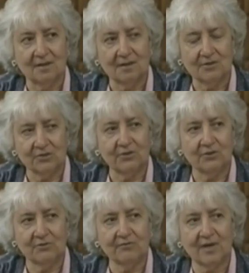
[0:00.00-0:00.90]
during
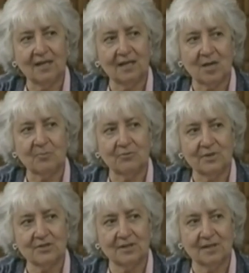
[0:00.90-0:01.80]
her final
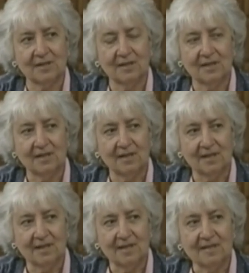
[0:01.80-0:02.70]
apparition,
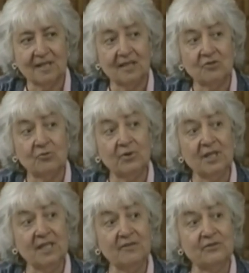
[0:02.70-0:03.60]
that it
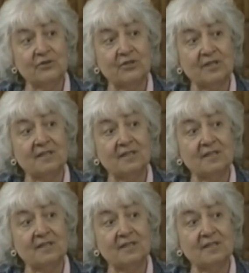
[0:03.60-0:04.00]
grieved her to